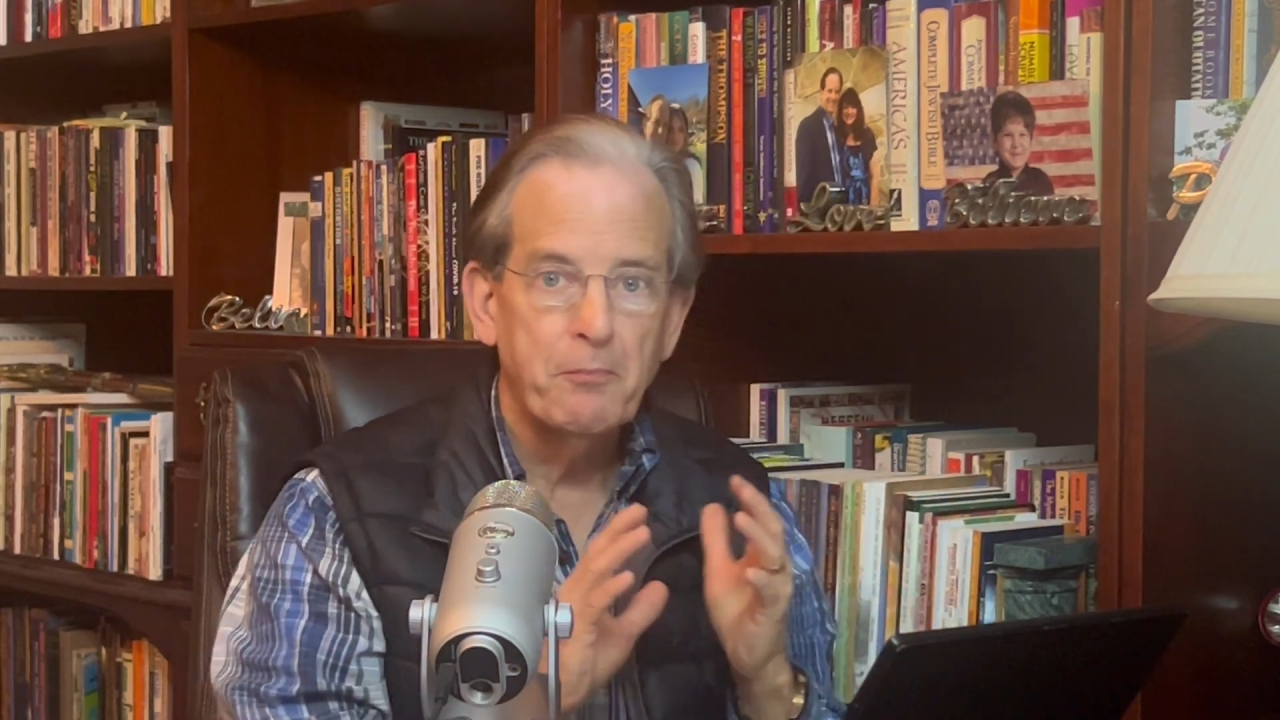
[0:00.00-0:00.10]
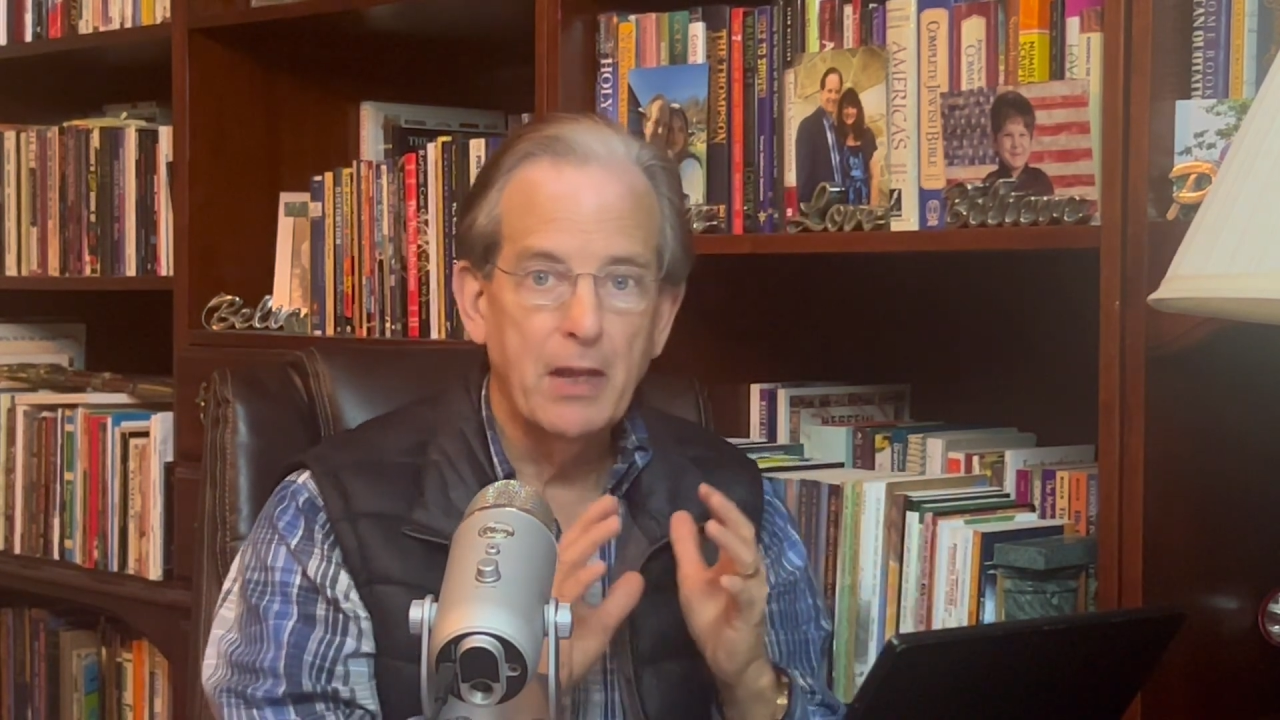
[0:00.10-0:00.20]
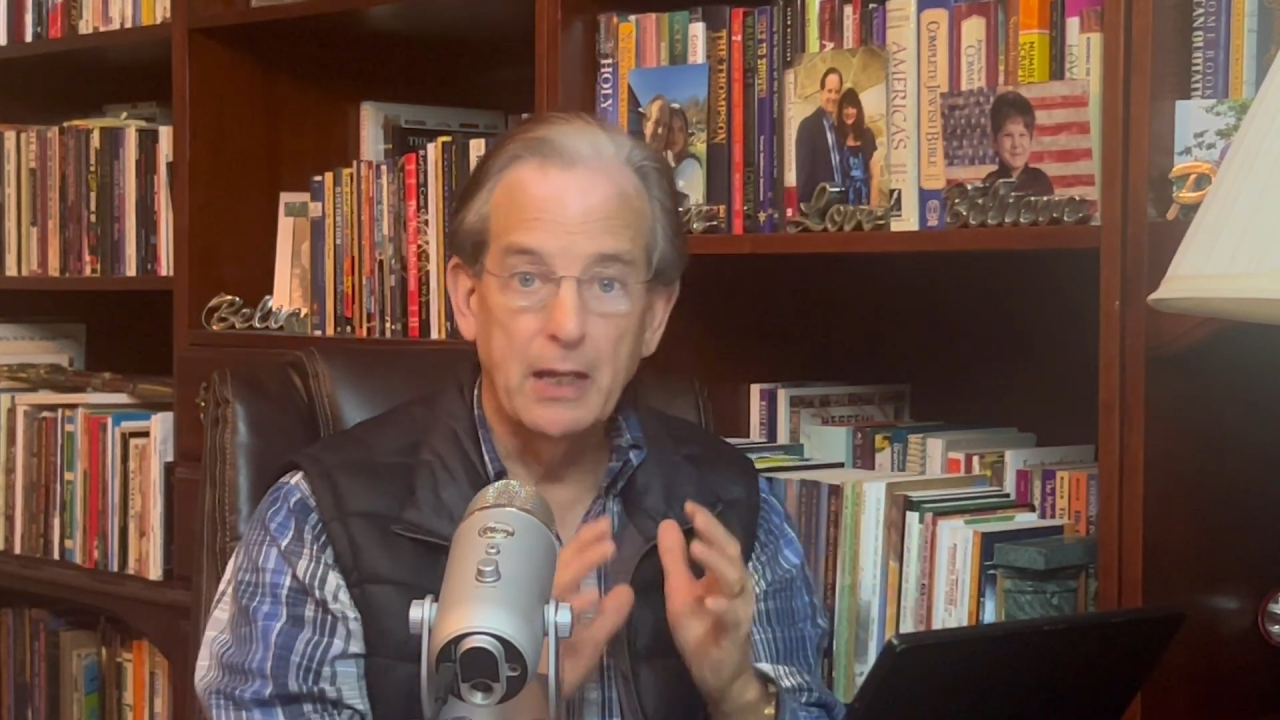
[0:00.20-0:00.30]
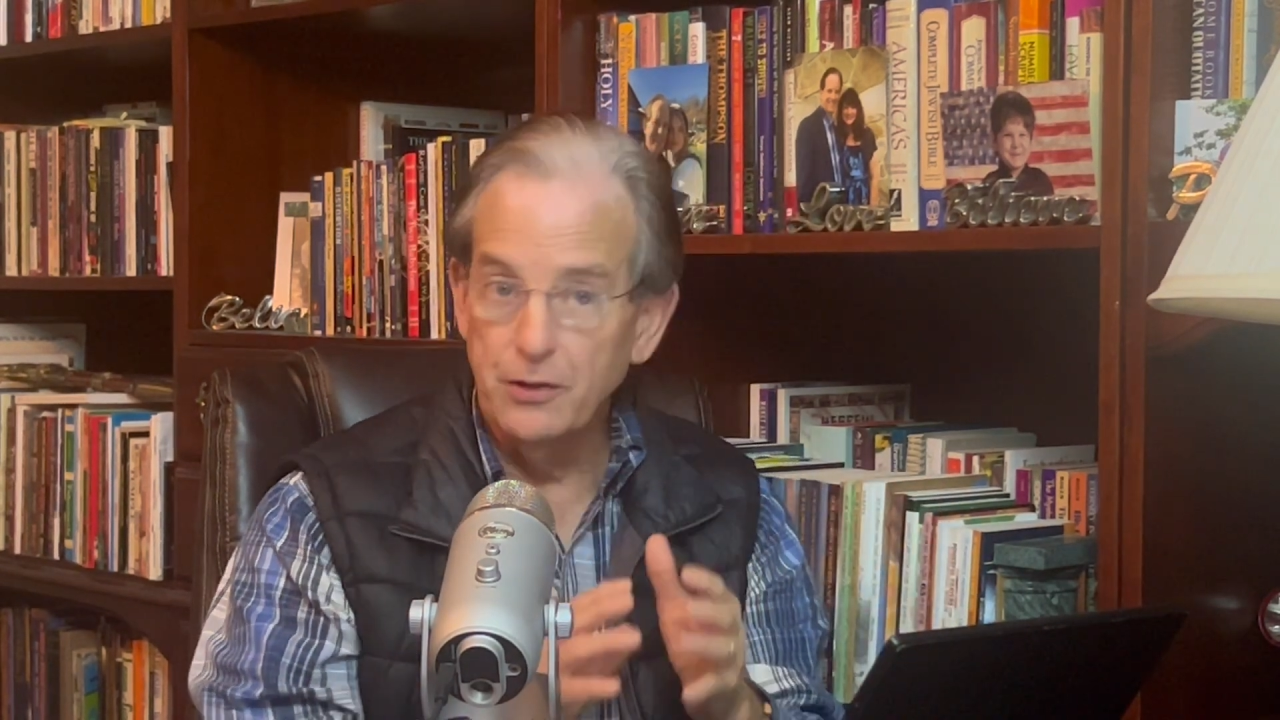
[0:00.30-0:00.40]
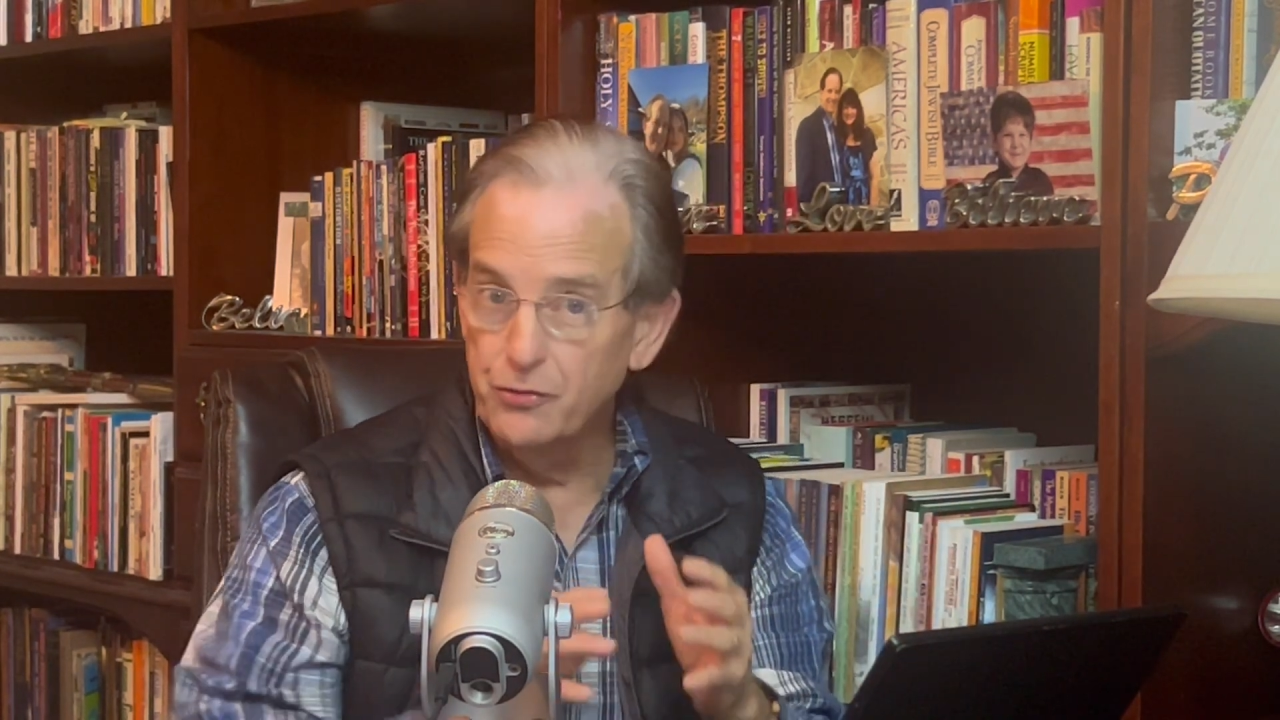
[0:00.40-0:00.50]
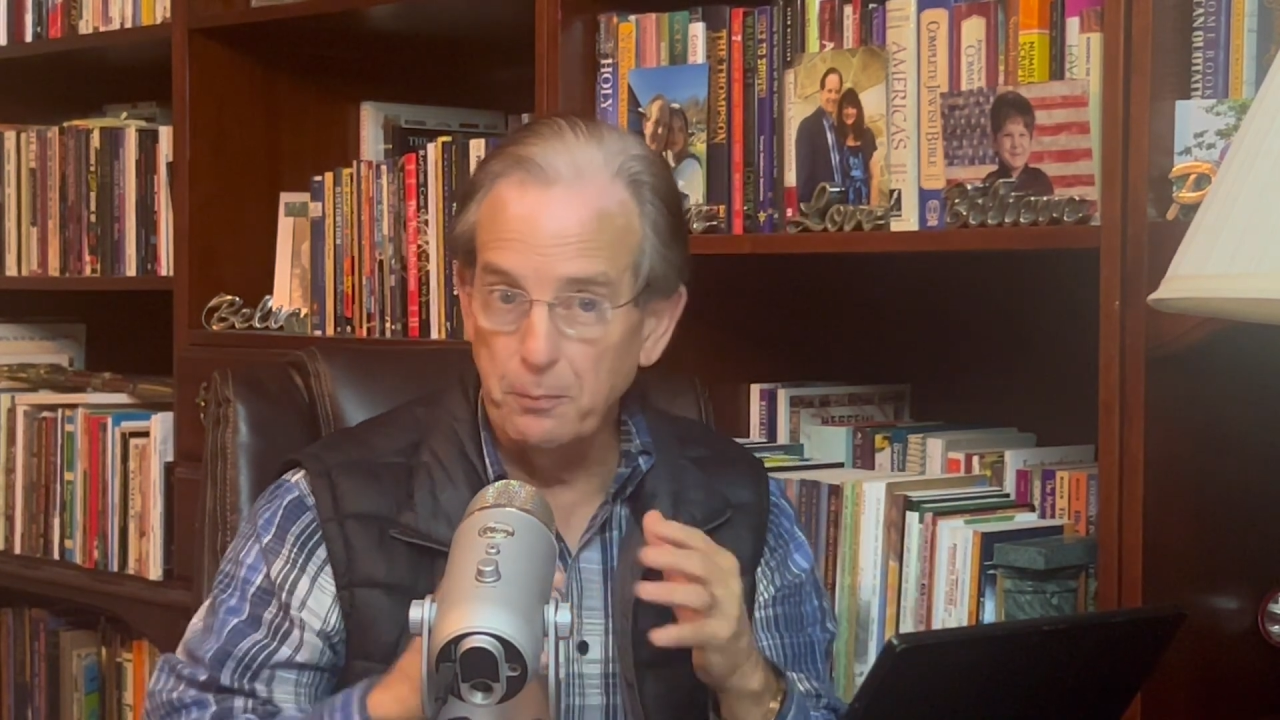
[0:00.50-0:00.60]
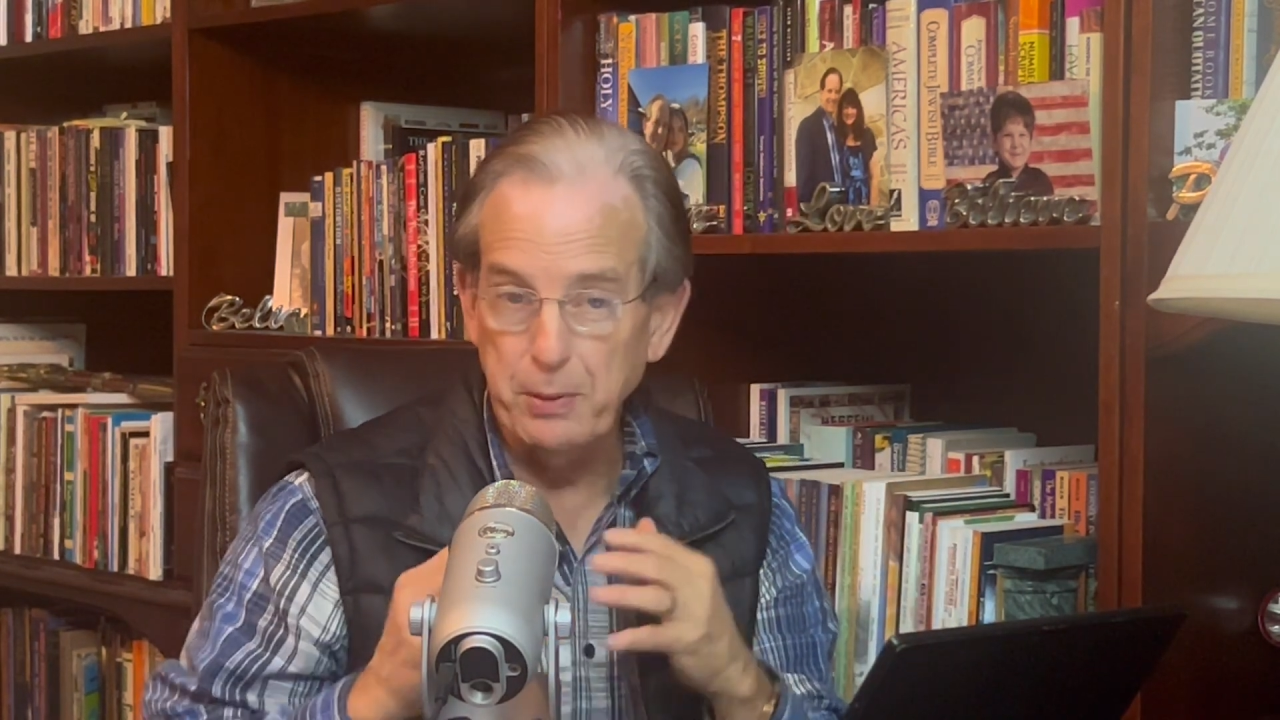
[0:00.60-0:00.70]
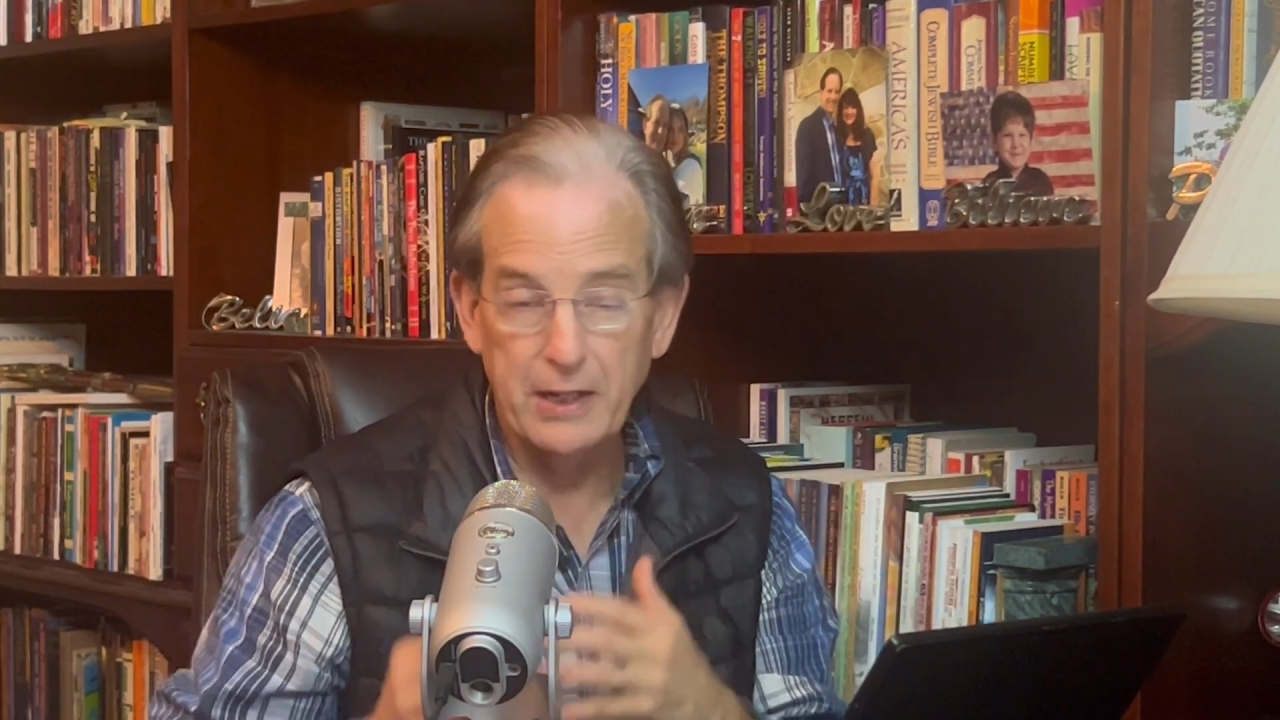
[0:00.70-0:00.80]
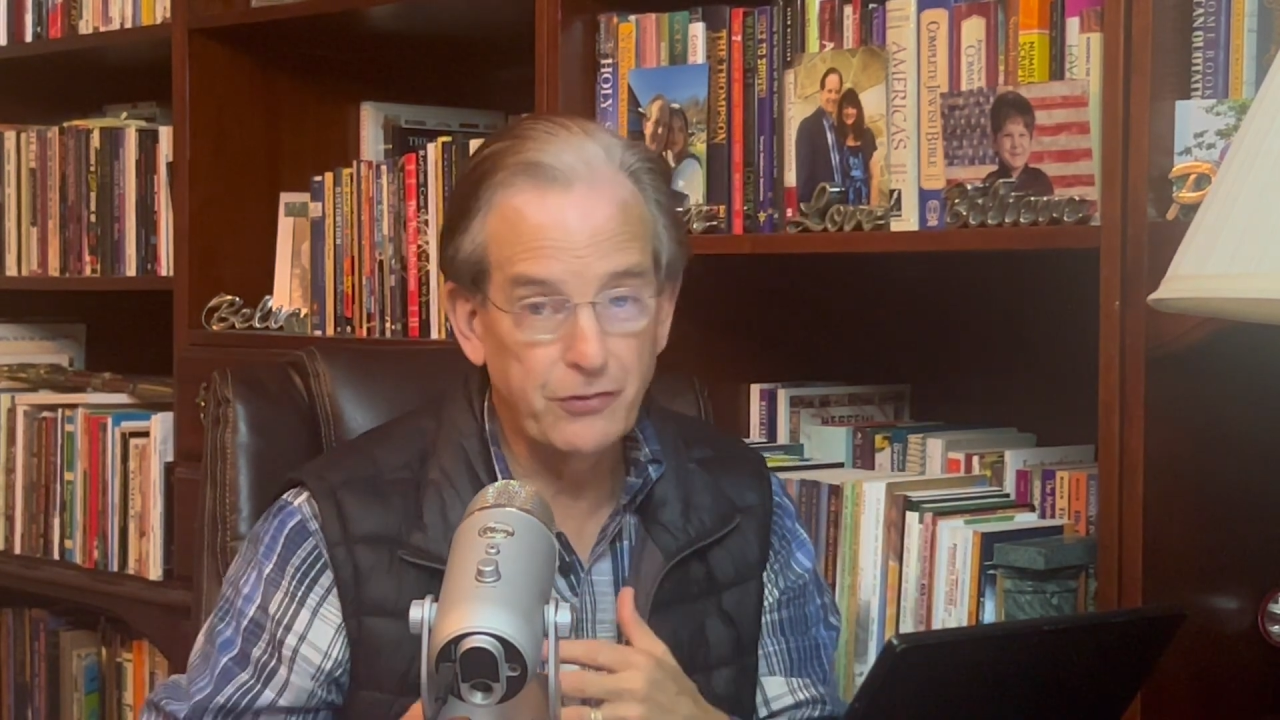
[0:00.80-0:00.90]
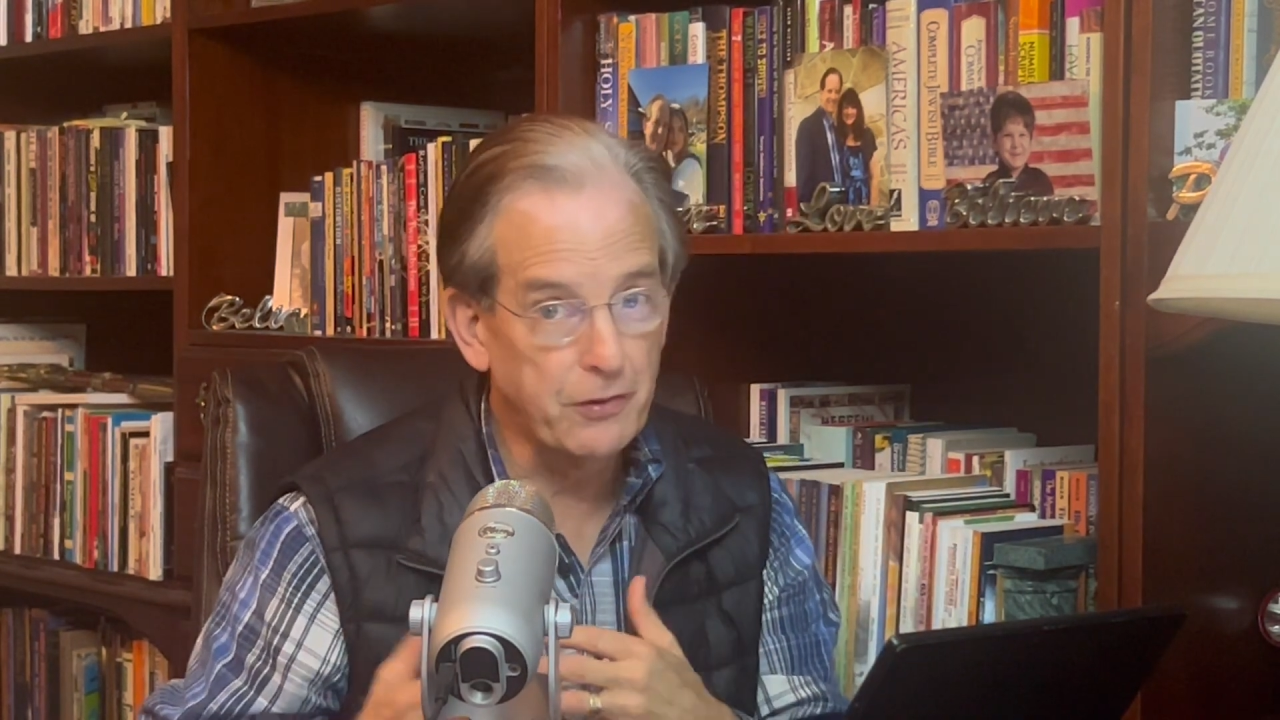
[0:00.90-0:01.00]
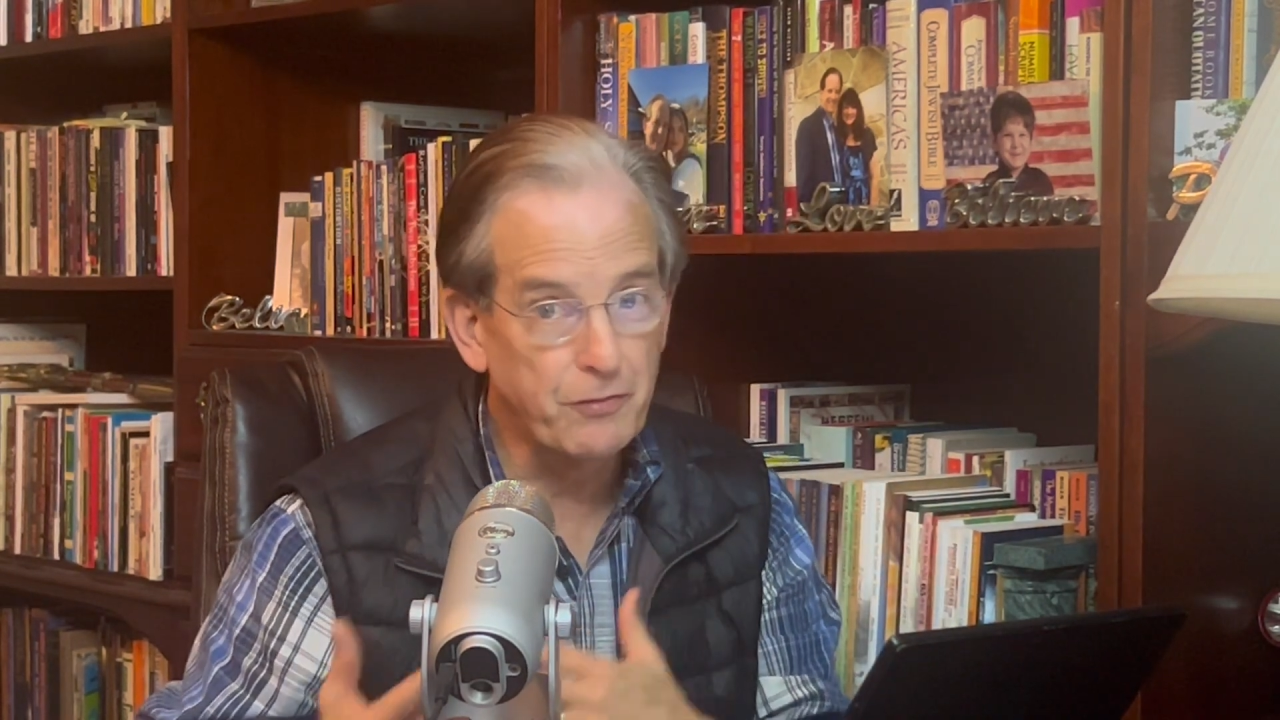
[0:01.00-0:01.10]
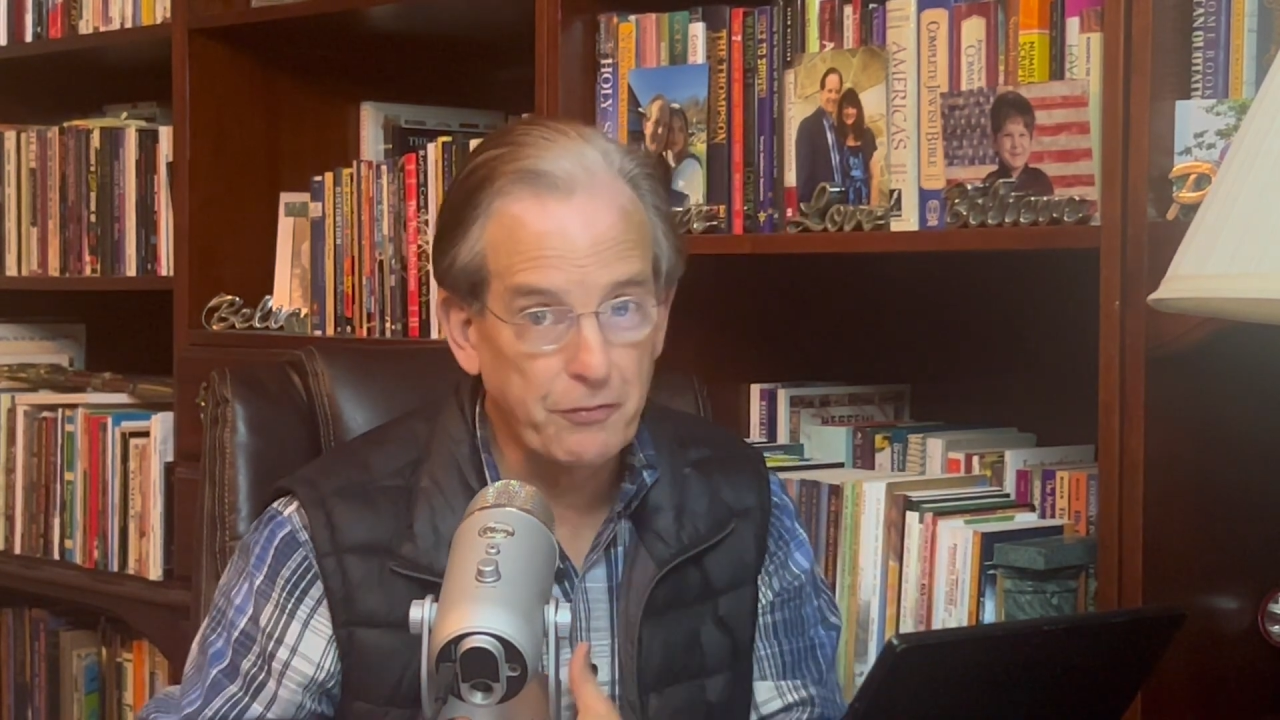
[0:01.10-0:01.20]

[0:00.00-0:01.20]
it is a place of